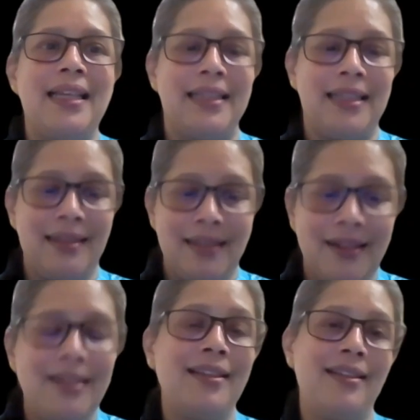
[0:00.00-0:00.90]
The
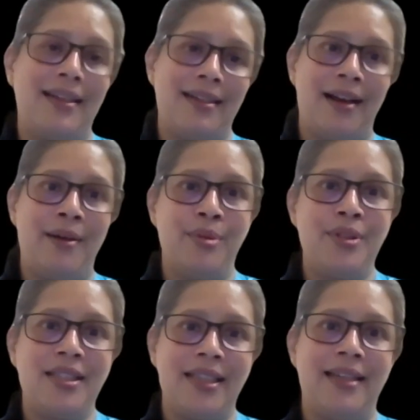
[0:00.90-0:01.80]
third thing that I
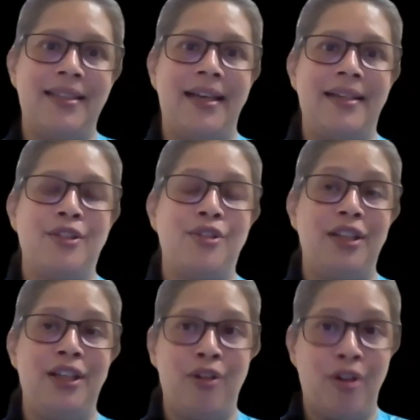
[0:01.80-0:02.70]
would say that
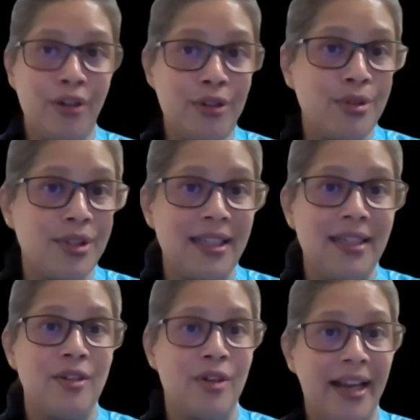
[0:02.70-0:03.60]
in order to
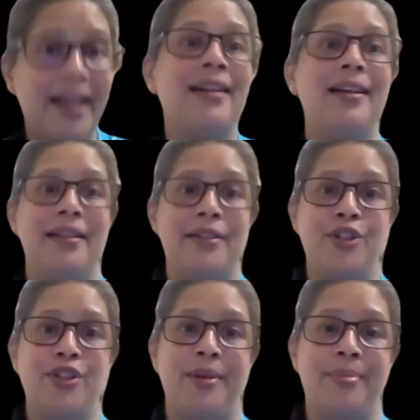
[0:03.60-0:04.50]
see great
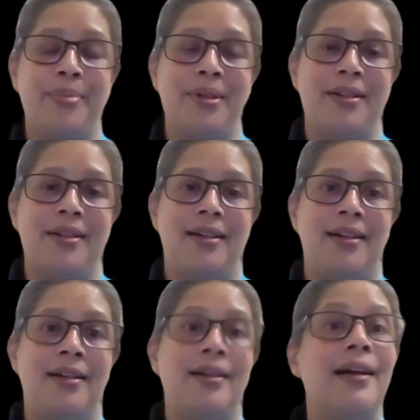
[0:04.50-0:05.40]
leadership,
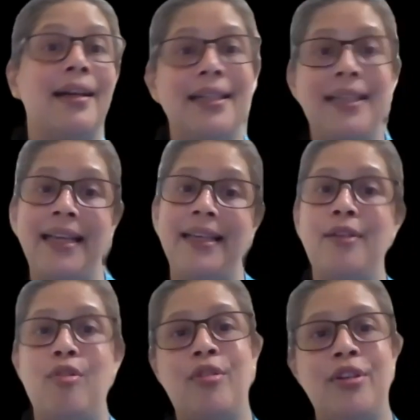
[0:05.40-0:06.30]

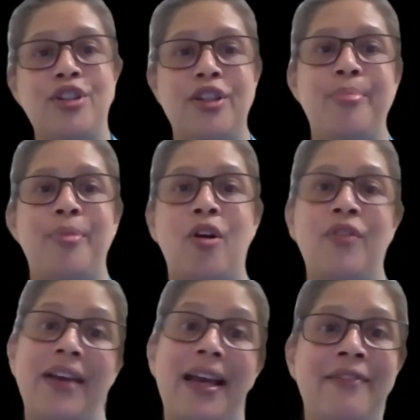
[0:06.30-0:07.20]
taking ownership
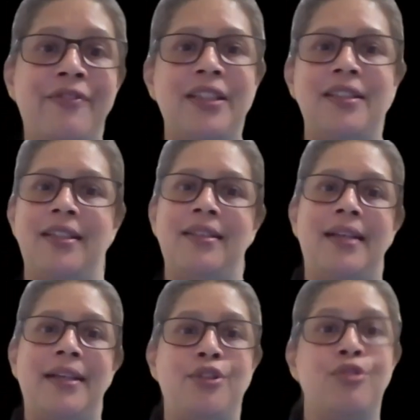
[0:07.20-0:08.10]
of everything
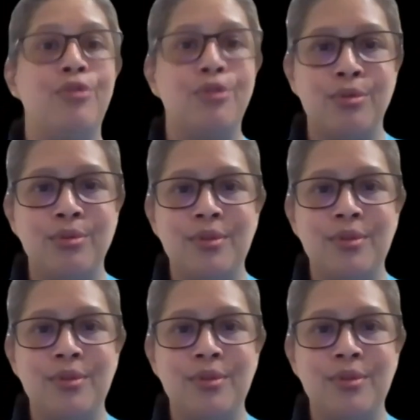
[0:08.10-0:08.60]
that you do,